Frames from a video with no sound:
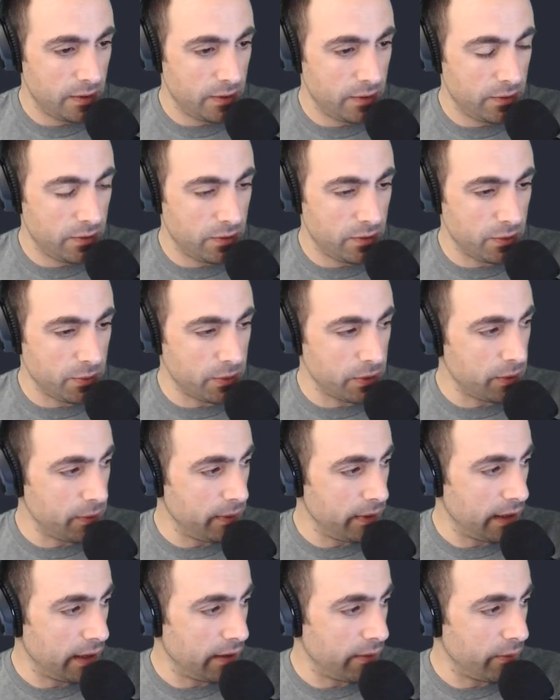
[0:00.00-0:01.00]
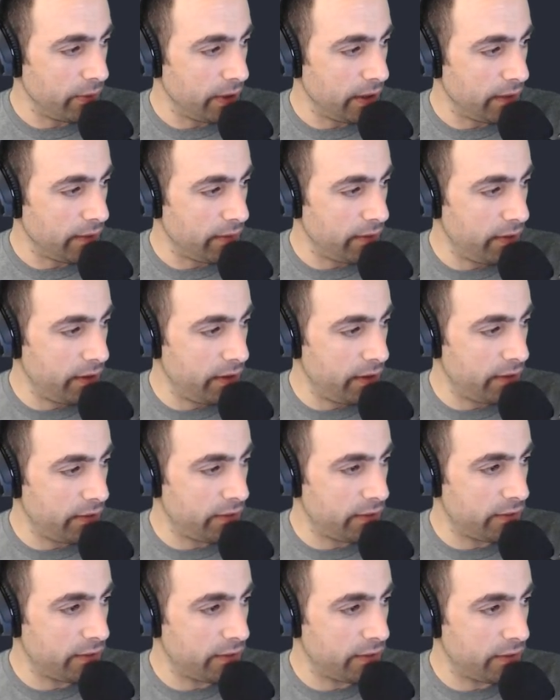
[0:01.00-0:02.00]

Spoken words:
So what do we have? We have this.